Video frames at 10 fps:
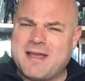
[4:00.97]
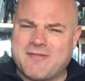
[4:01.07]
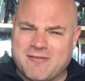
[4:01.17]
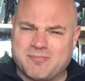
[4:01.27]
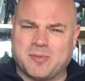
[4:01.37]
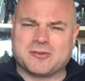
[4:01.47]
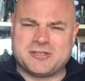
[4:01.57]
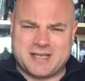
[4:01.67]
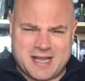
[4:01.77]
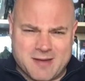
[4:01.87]
If I've
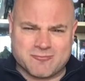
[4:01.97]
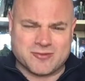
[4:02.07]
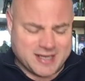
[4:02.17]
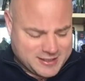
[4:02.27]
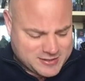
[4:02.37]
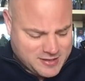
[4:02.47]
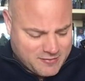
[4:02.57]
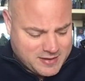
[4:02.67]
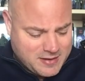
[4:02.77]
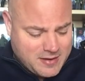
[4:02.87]
butchered it, I'm really
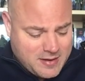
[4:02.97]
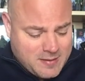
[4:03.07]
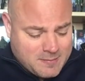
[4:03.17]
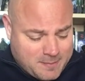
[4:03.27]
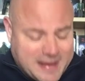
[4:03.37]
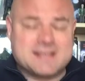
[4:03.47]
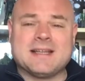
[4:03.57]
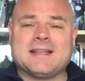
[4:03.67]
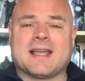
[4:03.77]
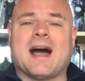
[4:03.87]
sorry.
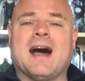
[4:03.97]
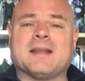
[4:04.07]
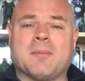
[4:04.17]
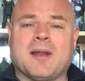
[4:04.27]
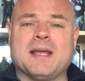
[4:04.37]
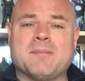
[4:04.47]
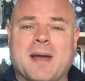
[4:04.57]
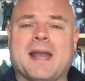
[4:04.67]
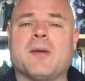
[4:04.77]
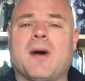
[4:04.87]
Basically the guy that played
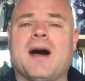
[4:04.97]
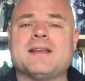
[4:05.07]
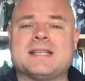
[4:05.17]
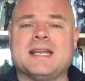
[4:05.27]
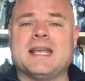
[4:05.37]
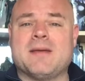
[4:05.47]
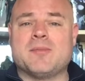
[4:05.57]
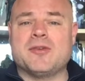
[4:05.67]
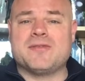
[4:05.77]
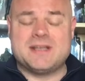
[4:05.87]
Pennywise in the It
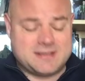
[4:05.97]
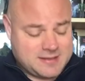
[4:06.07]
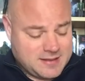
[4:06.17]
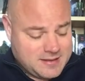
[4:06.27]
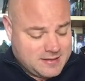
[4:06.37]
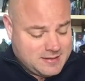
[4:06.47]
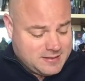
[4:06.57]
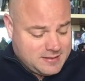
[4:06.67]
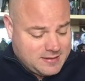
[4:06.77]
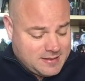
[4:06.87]
movies.
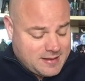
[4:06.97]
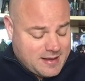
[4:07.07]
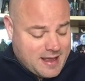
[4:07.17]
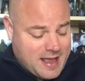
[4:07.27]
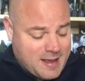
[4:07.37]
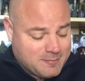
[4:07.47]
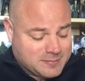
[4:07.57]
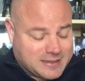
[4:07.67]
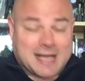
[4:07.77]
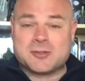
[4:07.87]

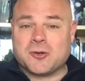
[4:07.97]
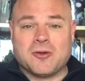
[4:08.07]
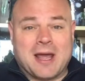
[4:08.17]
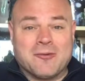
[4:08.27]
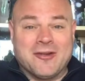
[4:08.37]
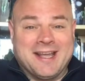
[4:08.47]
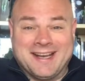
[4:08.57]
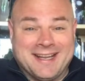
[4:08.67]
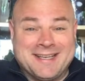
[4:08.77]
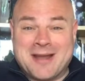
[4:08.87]
That's all I
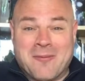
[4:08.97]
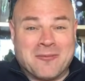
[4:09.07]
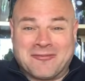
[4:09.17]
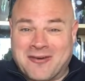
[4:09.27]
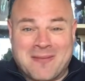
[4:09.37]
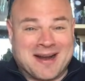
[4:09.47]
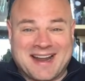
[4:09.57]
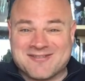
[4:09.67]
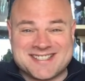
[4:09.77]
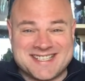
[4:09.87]
really know him from. I
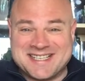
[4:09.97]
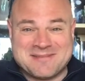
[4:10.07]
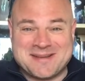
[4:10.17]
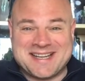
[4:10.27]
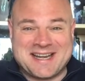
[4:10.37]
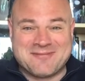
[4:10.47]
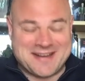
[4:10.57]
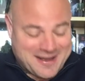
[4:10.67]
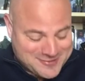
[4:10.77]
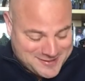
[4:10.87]
haven't seen him in
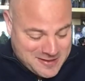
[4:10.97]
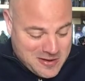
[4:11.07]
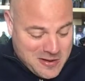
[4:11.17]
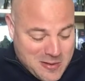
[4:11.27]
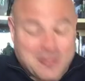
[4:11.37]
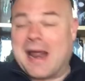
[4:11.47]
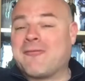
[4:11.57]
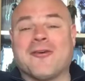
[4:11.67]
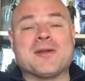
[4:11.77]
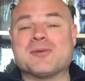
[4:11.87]
anything else. But I
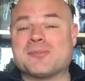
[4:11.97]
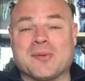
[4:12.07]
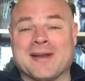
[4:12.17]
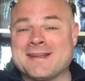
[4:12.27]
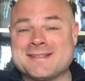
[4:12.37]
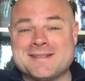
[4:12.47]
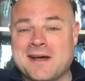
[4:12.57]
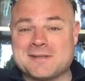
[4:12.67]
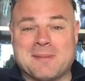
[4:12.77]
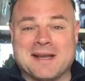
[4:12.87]
thought he was brilliant
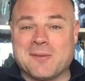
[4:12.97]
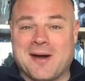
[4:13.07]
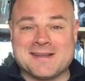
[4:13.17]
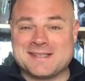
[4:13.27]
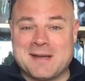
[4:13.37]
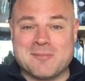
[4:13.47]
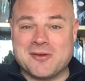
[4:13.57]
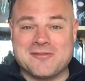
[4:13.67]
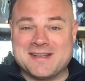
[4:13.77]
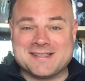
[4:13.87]
as Pennywise in them
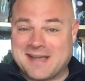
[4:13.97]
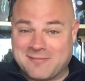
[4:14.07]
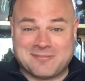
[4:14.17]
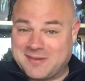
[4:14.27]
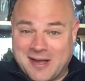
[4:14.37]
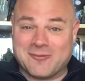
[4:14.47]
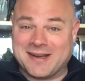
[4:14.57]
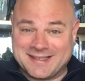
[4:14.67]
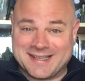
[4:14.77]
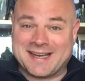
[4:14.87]
movies. I
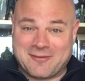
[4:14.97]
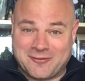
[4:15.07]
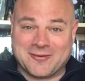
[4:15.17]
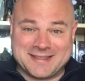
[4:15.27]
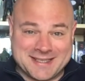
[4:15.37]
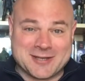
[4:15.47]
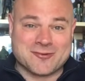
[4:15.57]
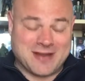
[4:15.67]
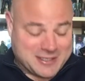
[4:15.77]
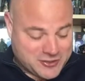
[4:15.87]
really did. I thought he did a
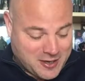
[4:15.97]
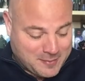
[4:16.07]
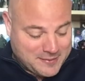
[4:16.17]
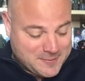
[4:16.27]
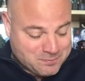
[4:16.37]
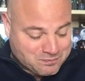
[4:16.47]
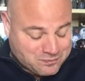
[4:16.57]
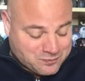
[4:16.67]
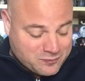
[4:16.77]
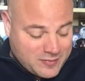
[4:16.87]
great job.
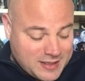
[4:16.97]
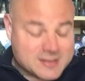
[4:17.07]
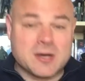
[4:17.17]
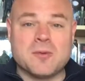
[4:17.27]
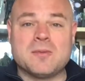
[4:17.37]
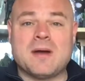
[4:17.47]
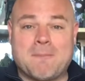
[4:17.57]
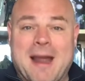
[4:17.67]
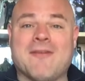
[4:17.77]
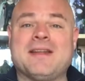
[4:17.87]
So
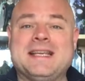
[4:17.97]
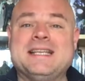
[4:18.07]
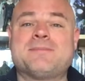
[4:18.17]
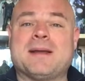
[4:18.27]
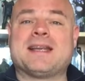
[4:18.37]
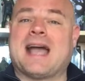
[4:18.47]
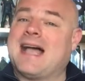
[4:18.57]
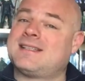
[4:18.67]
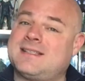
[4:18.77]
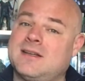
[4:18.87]
apparently he's been
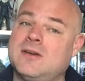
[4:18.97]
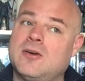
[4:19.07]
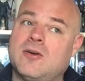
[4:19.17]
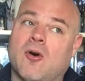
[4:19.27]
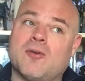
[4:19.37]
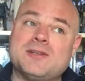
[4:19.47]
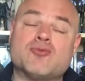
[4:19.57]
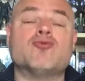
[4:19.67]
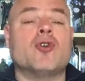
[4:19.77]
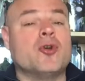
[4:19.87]
cast, or he's
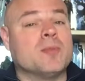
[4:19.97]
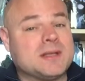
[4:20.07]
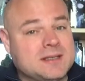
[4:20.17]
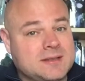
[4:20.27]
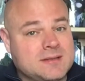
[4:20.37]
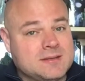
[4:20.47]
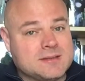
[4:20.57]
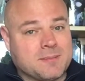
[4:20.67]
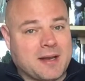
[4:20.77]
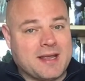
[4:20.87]
rumoured
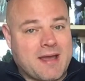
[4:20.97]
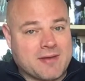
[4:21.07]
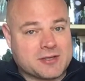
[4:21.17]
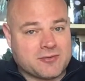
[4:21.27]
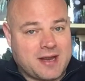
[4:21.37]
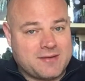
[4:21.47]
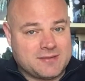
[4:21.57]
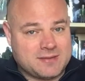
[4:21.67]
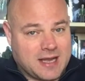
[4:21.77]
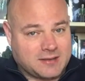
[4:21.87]
to play Eric
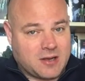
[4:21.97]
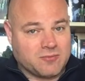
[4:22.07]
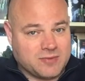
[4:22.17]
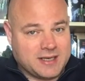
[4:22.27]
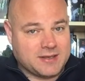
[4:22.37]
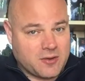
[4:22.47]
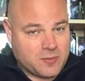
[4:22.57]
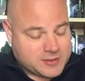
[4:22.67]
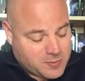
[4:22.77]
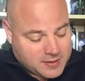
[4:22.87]
Draven. I don't really know
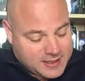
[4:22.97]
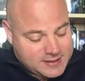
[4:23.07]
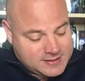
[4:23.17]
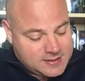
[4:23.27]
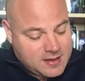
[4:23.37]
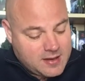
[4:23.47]
which one it is.